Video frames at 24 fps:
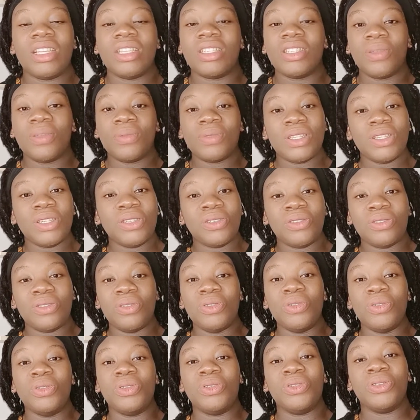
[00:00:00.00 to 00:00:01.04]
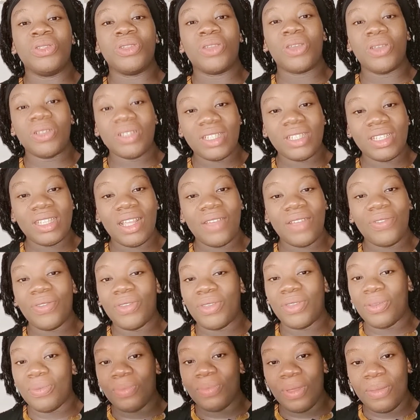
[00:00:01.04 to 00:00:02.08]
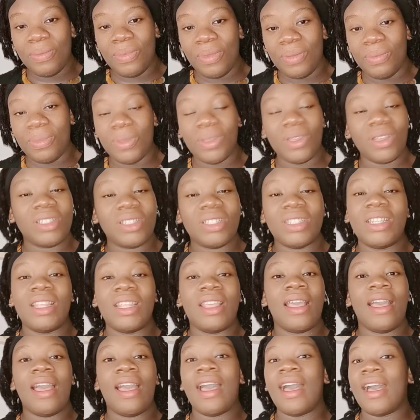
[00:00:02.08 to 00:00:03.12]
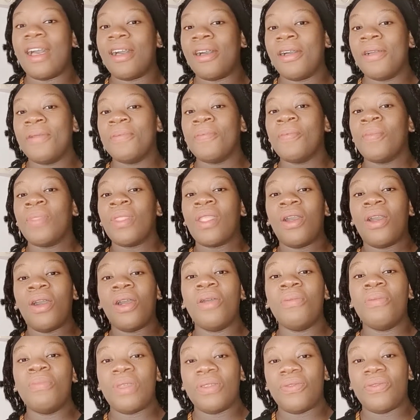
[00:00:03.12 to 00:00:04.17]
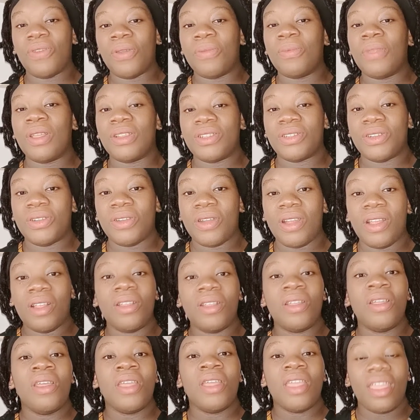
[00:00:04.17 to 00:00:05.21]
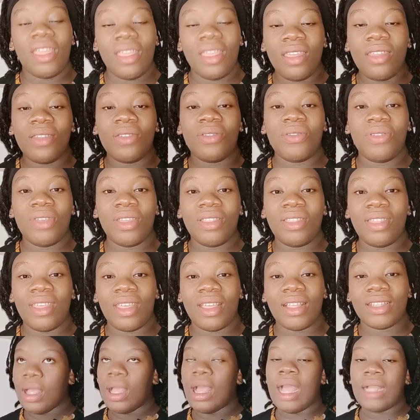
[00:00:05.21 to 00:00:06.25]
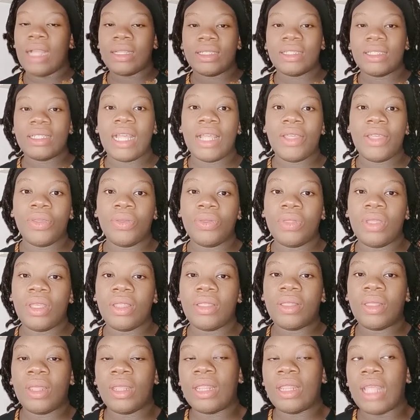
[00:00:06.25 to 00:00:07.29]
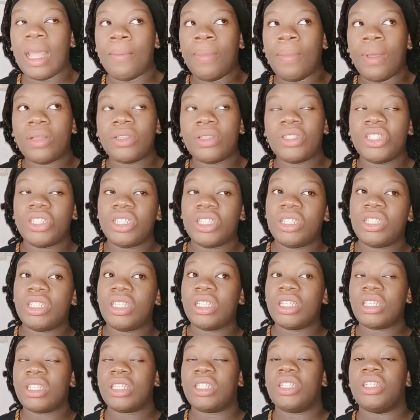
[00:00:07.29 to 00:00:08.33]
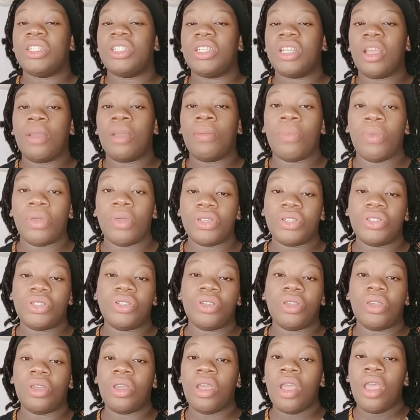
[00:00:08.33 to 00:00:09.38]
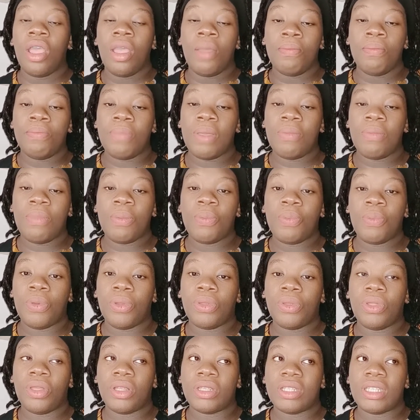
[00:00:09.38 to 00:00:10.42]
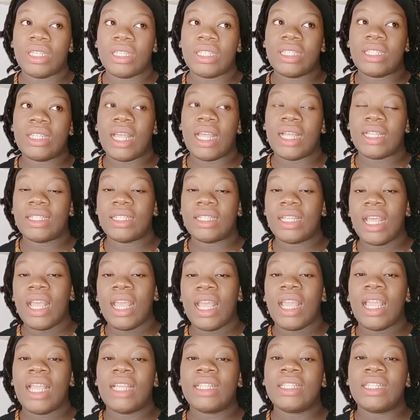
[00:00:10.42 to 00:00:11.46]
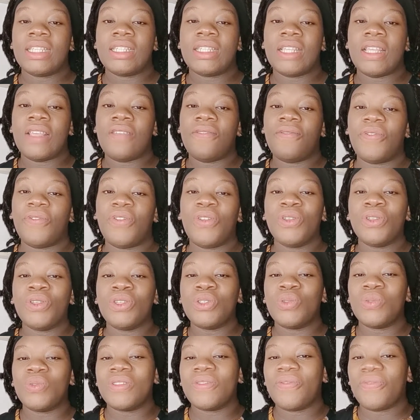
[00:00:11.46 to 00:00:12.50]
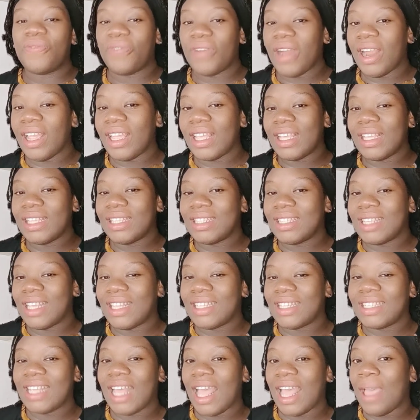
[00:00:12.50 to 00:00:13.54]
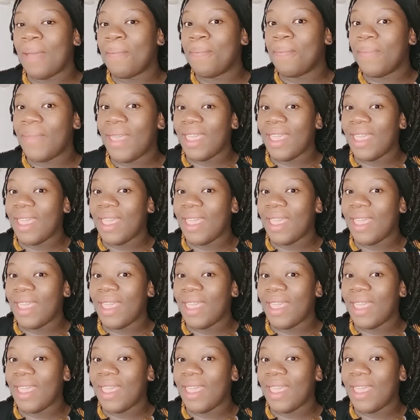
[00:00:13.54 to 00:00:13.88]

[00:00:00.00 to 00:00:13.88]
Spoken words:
is something you should consider for your baby because they are all made from natural ingredients. Another unique thing about this Shea Moisture Baby product is that it is infused with frankincense and